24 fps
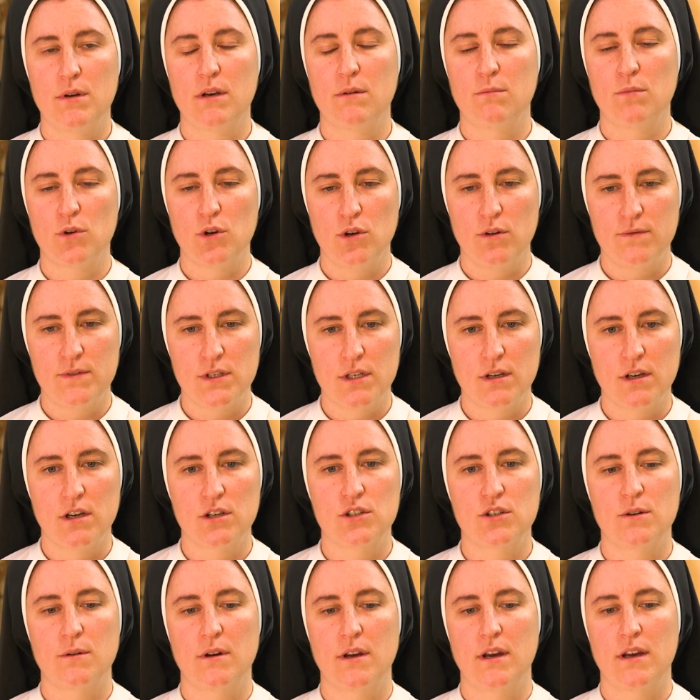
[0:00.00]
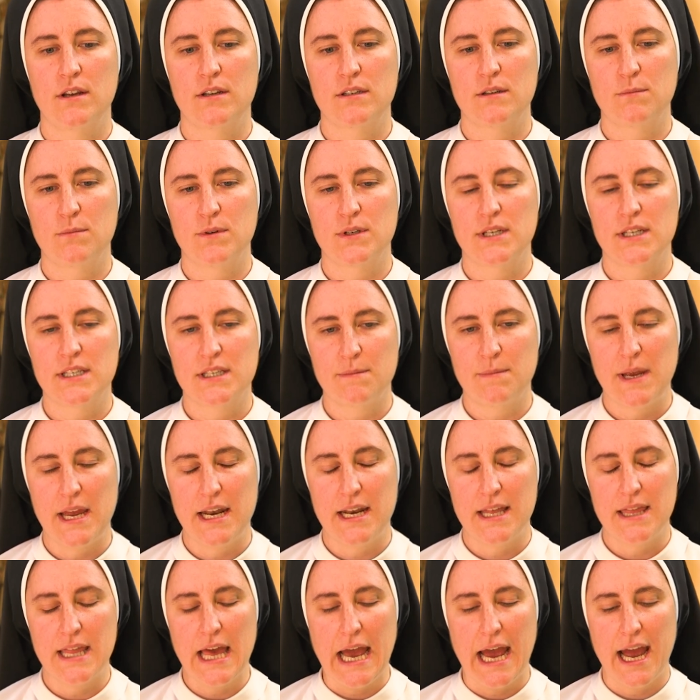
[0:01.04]
been approved to
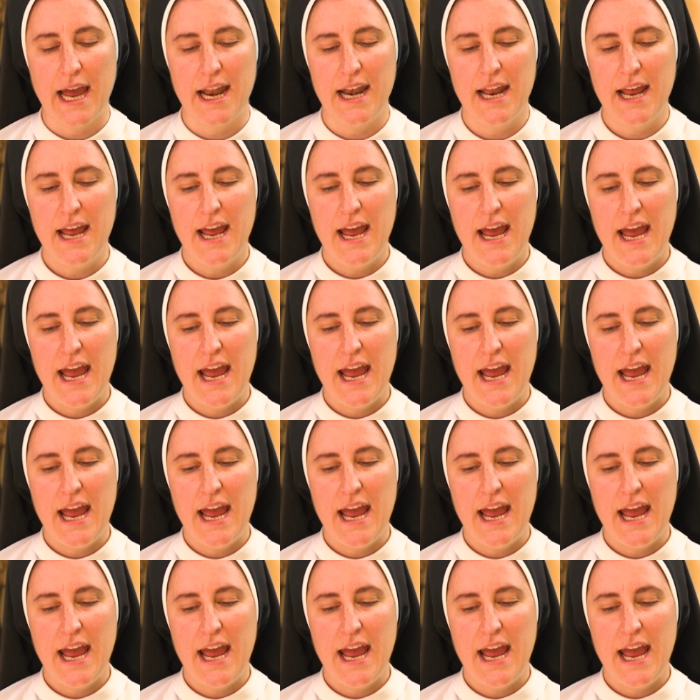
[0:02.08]
participate in that.